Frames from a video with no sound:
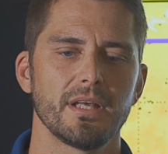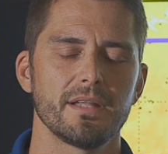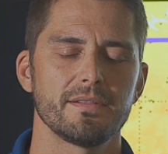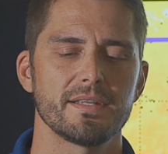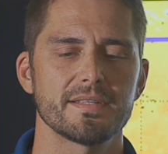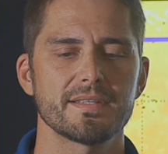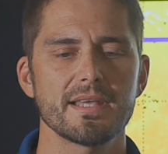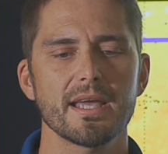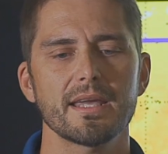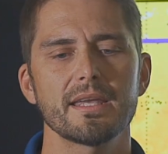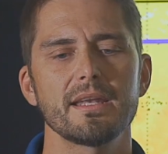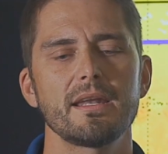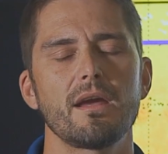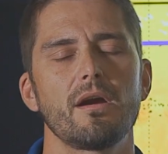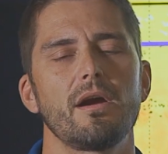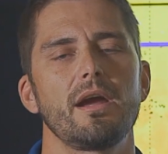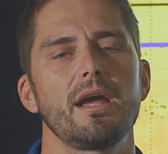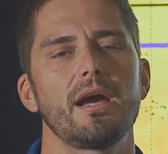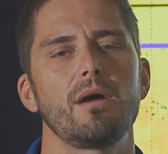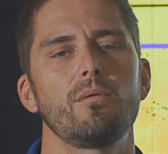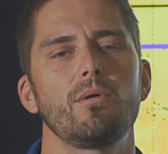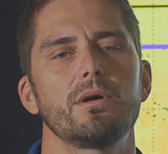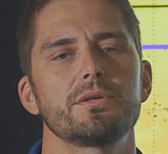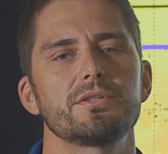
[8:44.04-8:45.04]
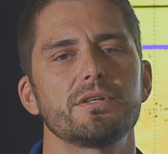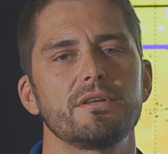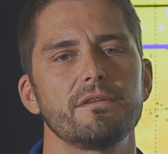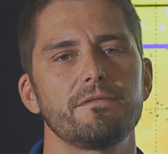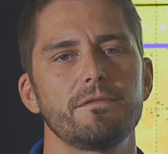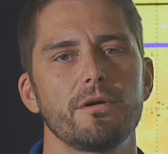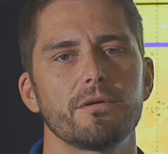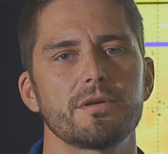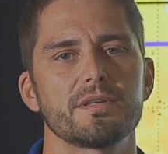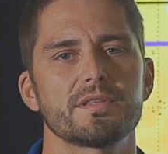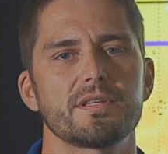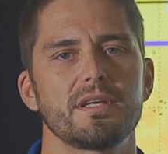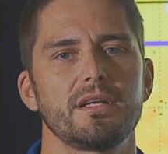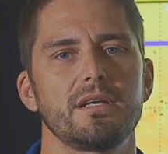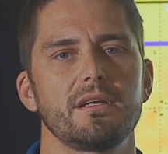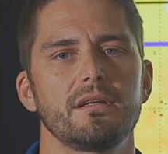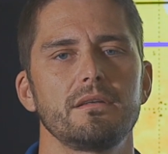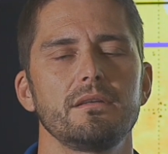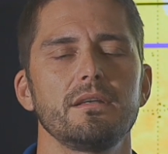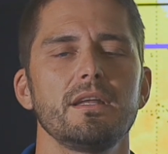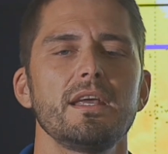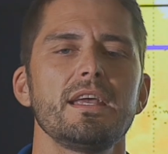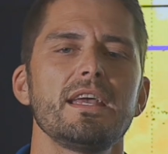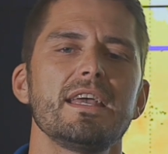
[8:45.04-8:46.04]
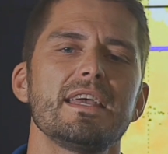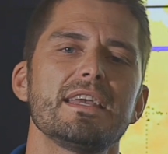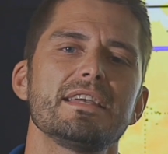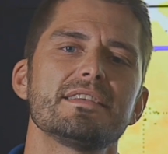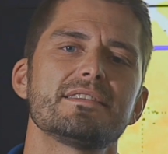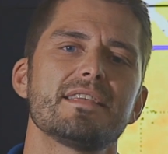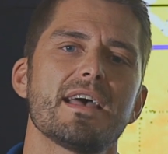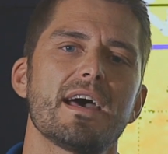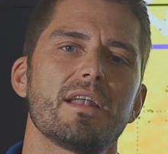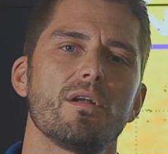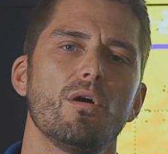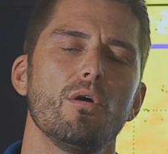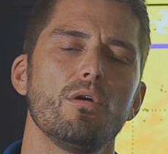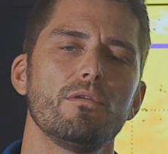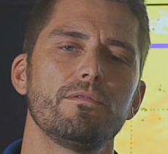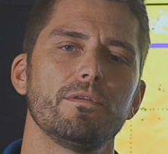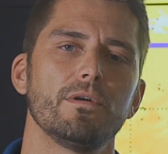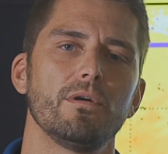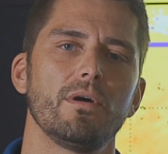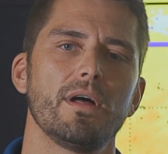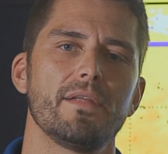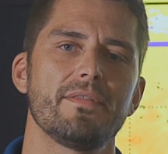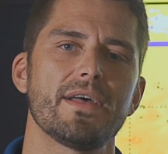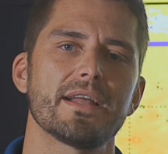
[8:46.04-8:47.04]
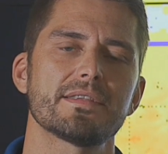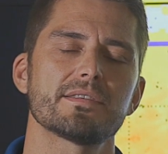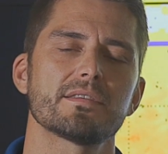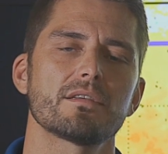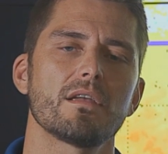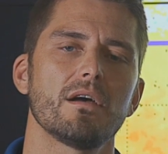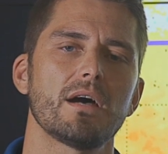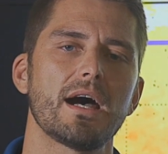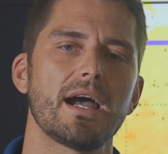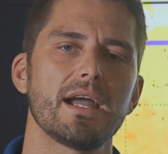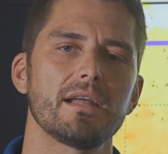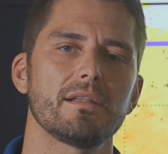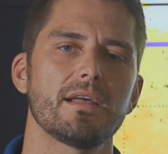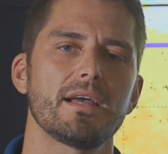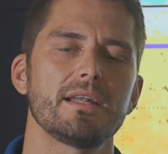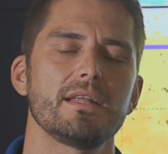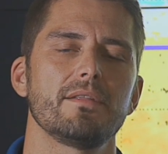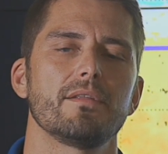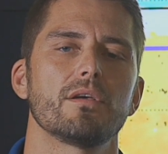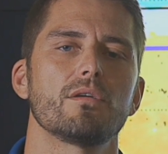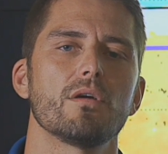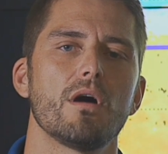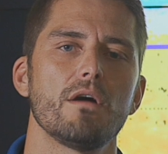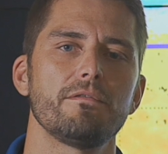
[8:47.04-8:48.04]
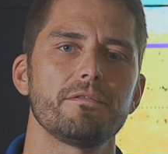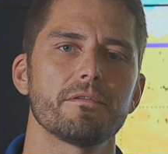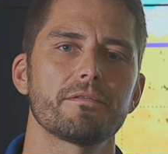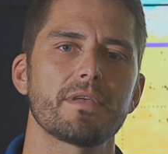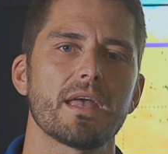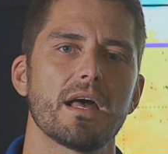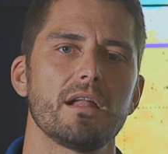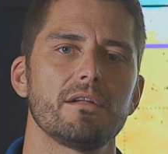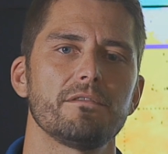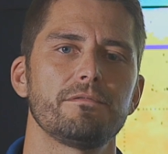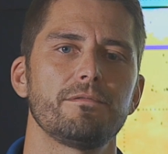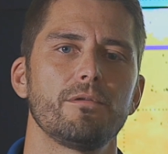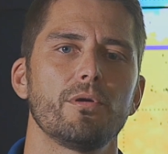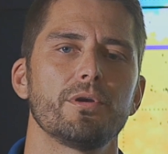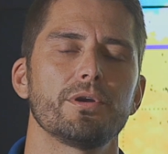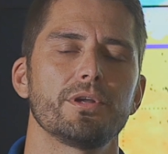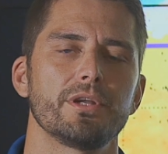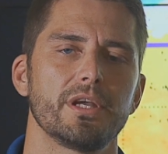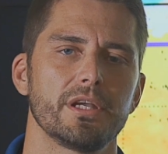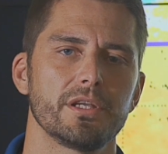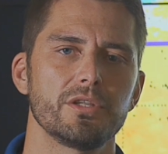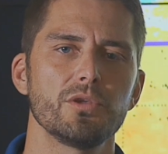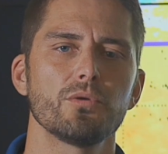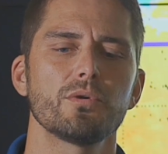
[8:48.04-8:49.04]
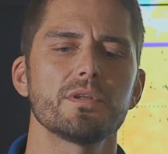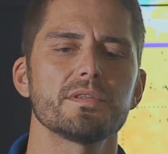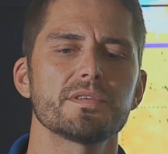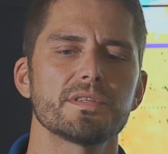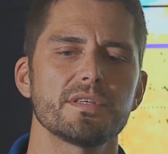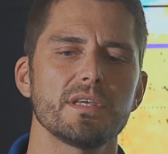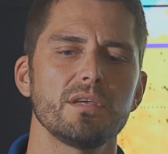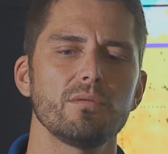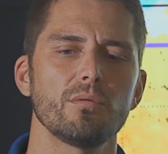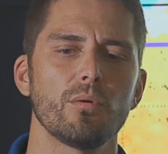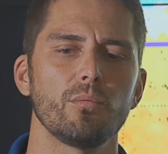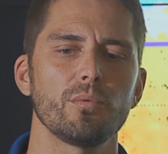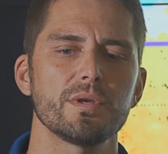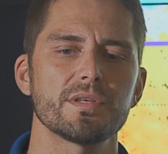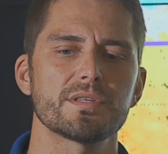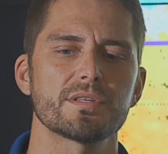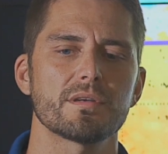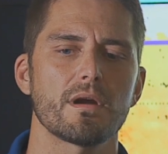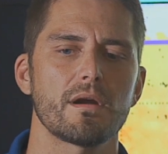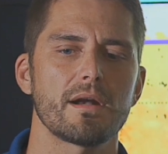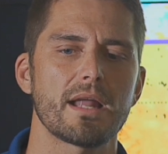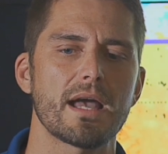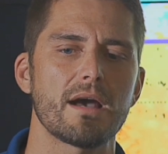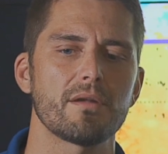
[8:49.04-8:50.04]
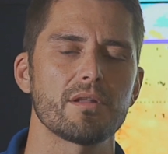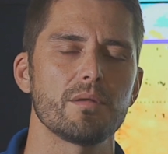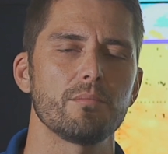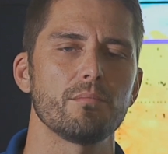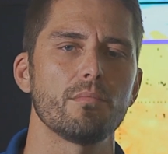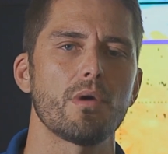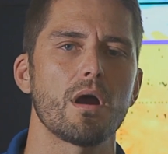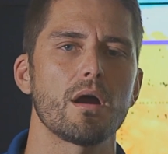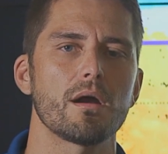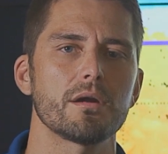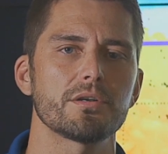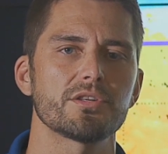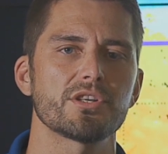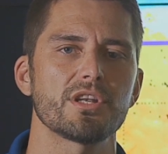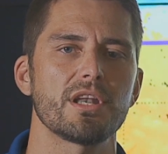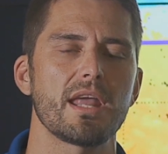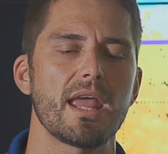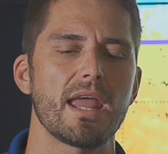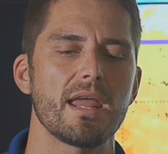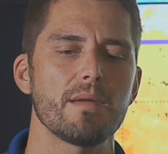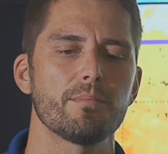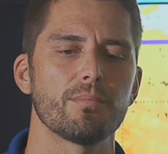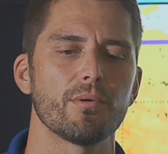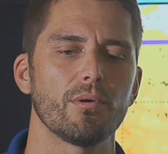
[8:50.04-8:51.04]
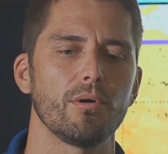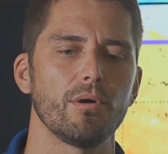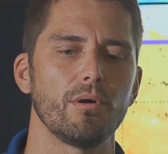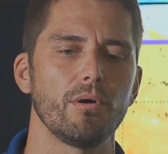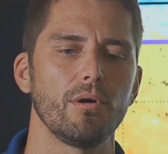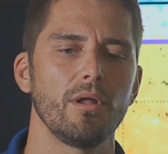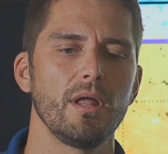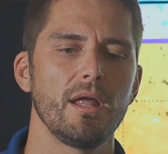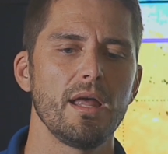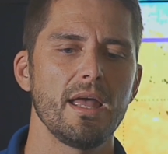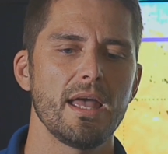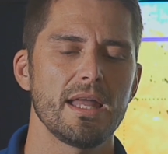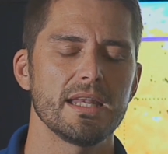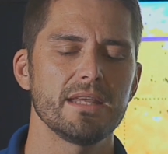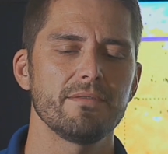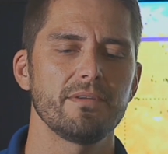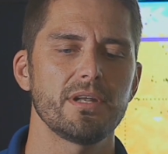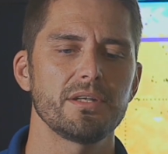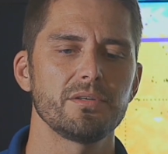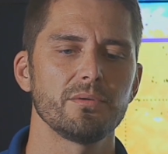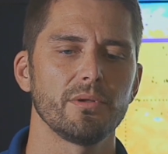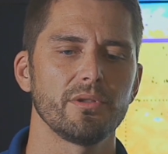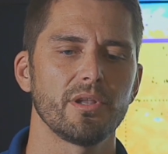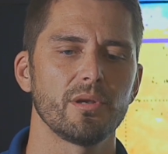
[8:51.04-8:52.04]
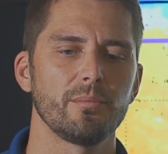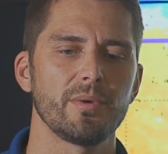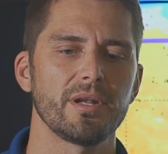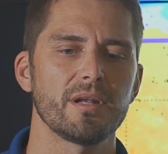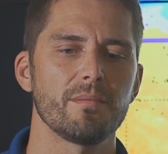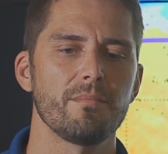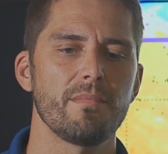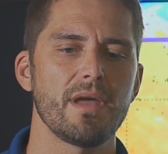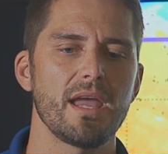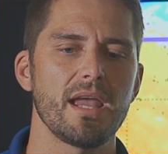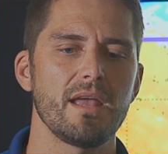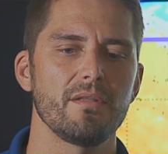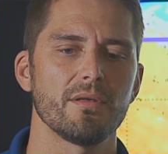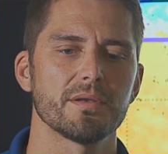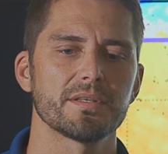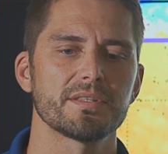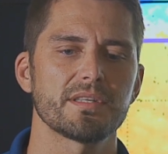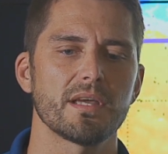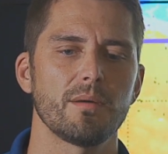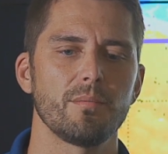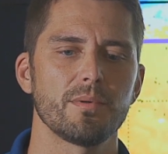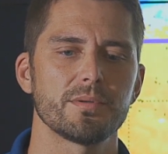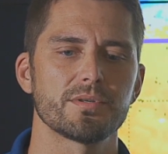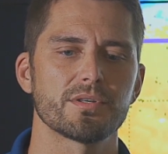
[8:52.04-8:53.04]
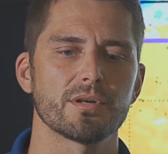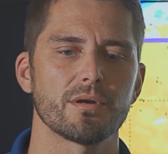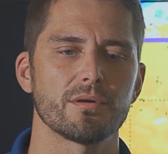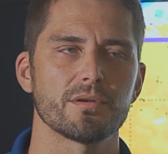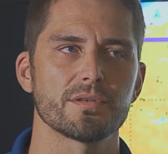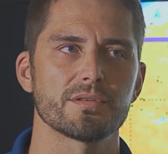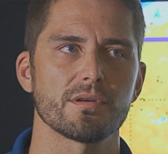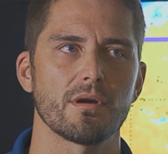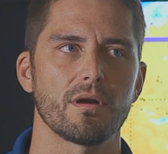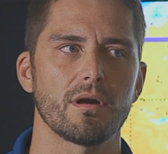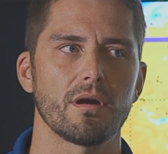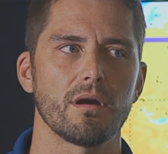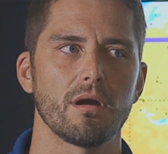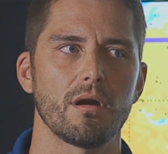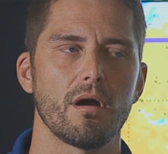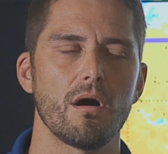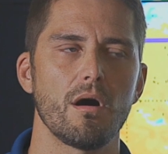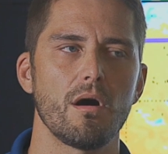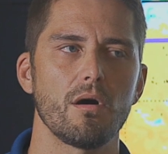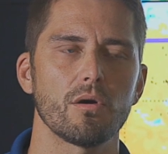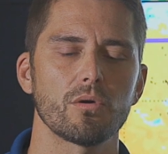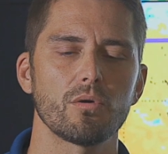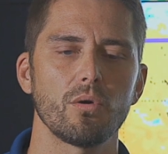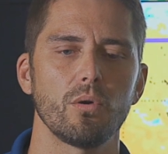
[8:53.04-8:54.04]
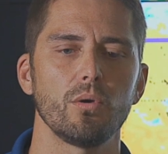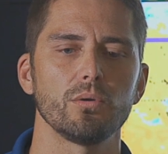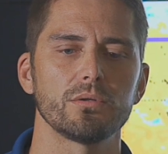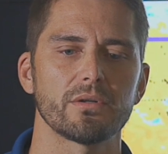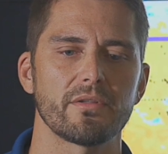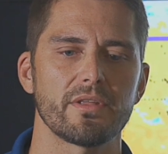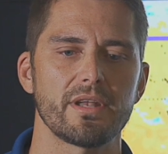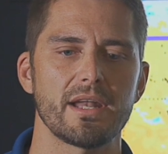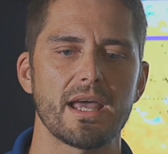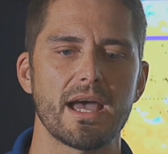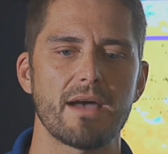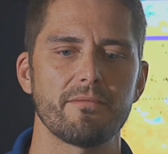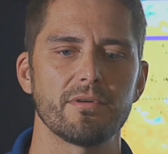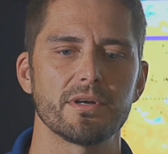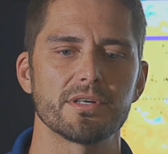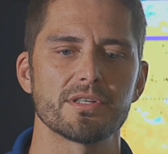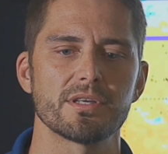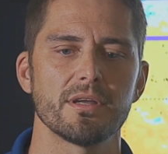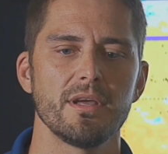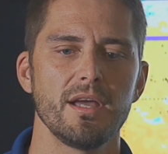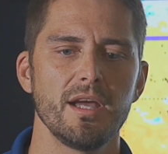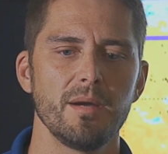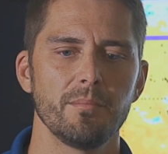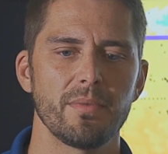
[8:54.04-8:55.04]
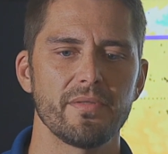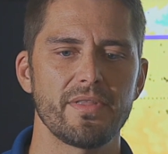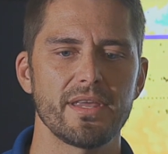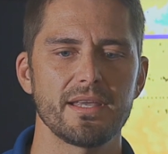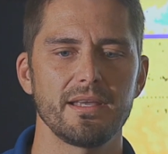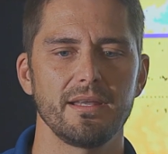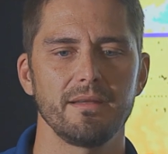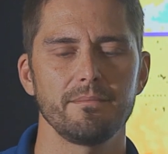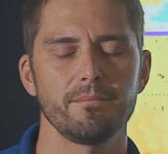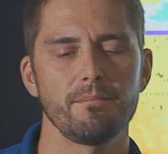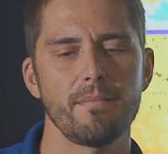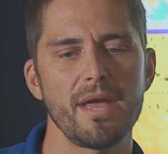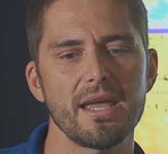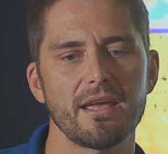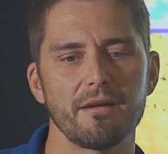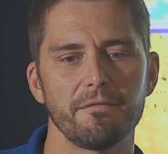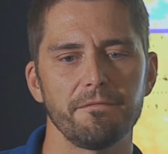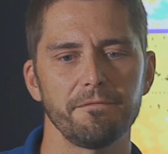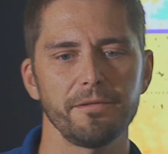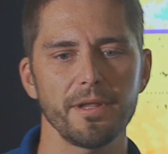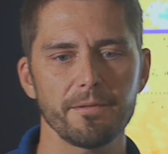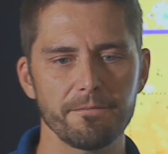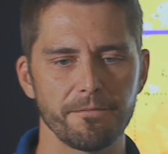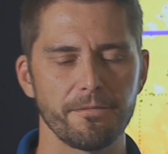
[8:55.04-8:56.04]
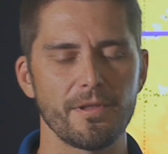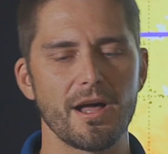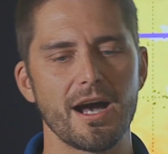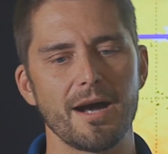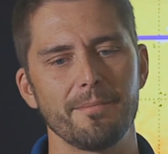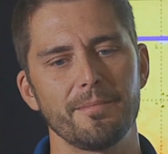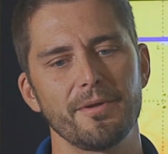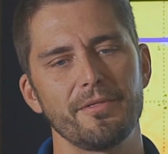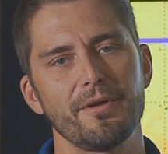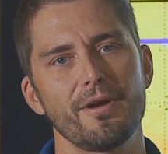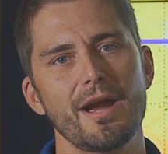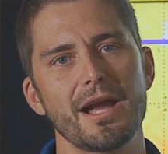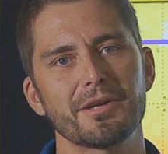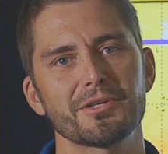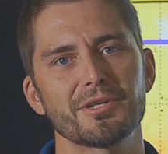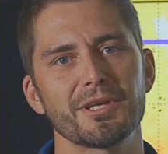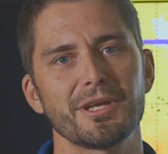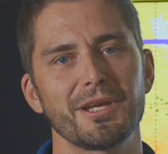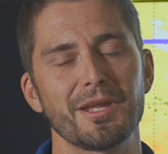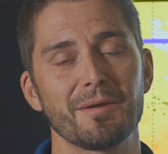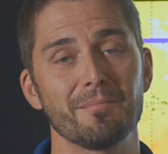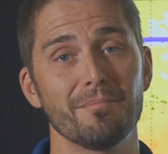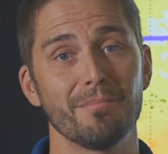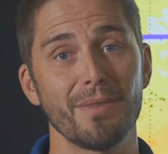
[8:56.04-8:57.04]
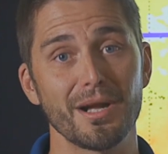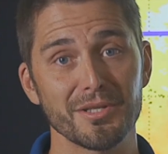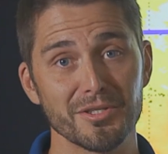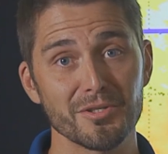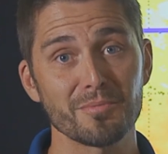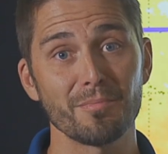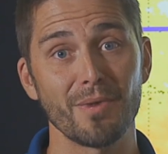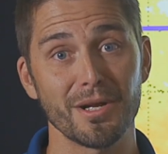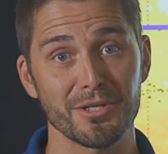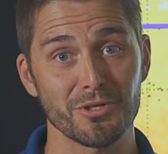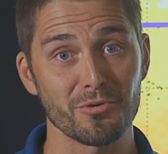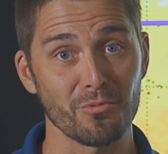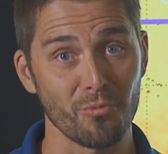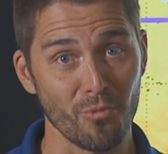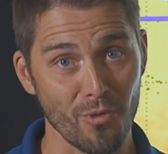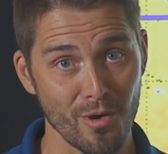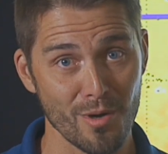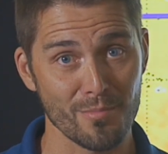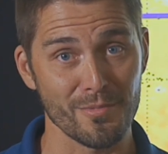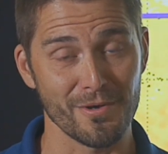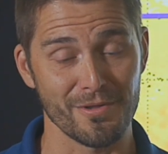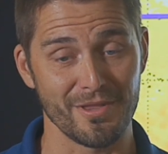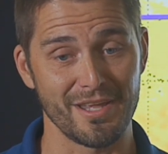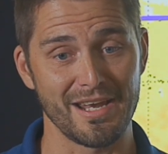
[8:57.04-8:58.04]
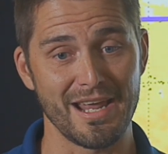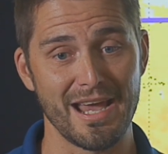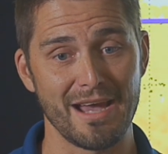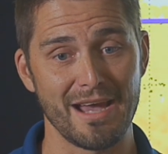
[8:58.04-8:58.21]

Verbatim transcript: The second area I want you to focus in on is that oval, and that's highlighting the Gulf of California. You can see when we start out in March and April, and even into a little bit of May, those temperatures are all colder than average, but they make a flip-flop, and they're actually getting much, much warmer than